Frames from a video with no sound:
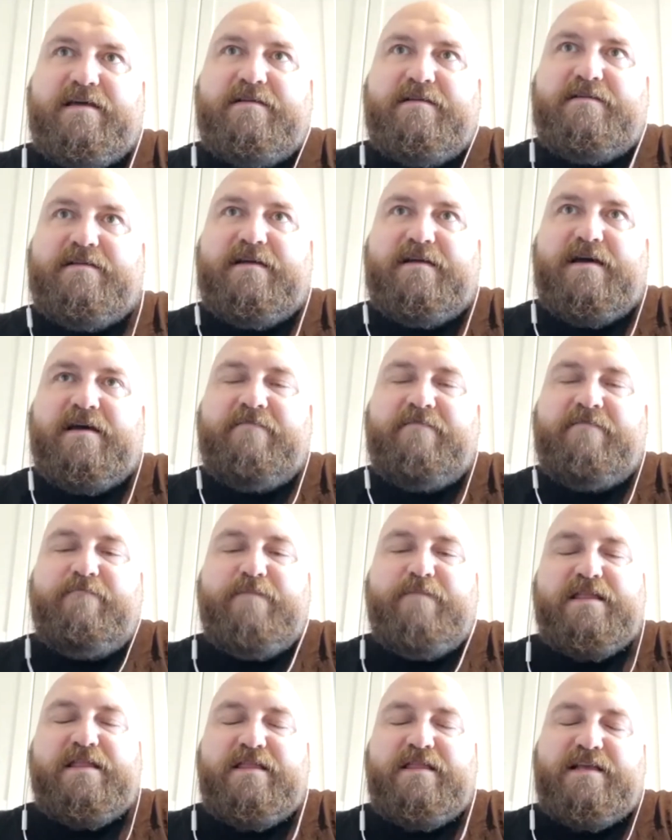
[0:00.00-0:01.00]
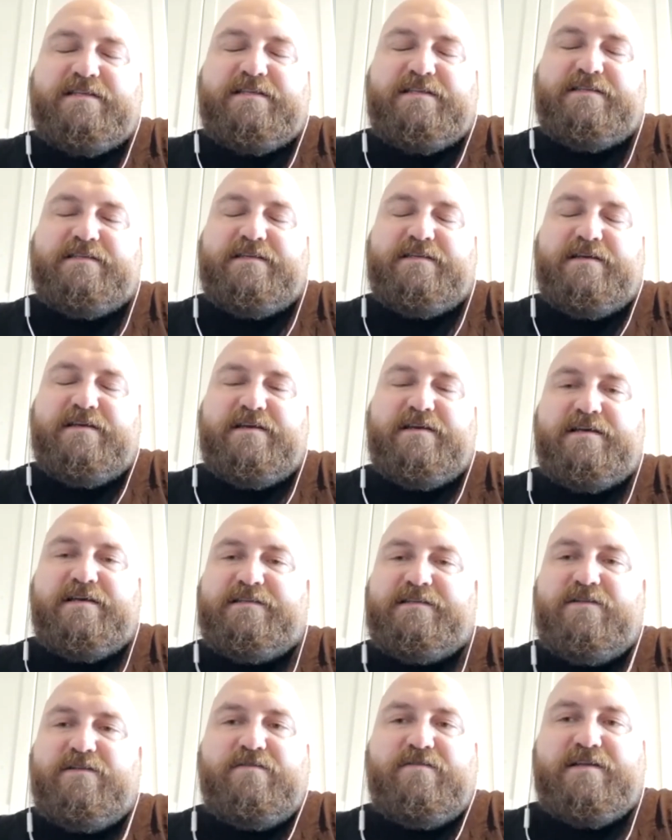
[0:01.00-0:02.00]
I've been this as
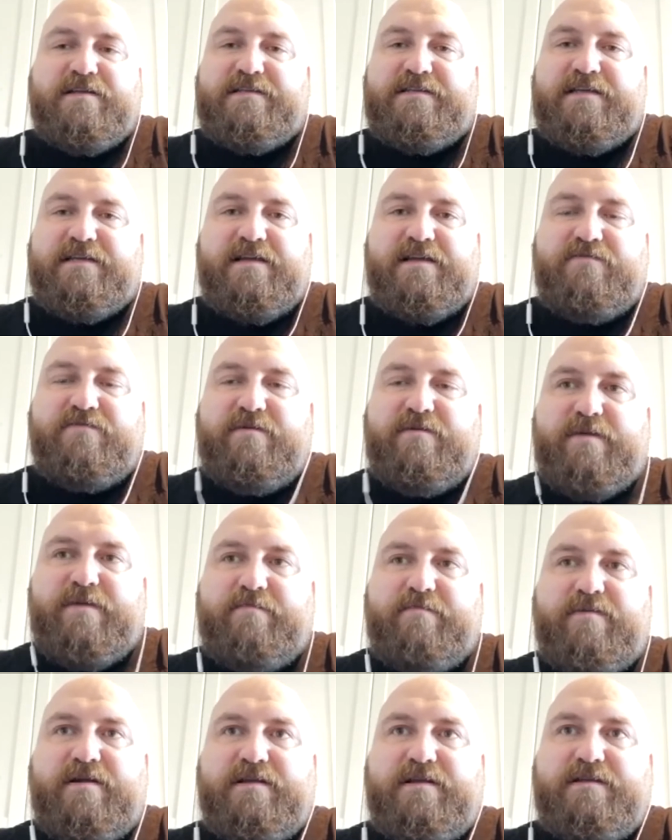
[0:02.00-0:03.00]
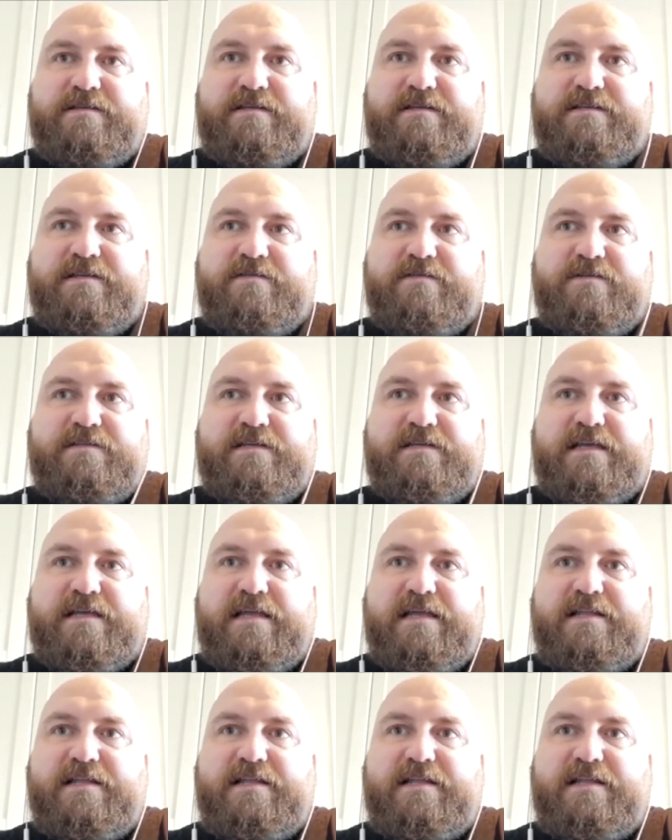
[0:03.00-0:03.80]
long as I can remember, since I was a kid.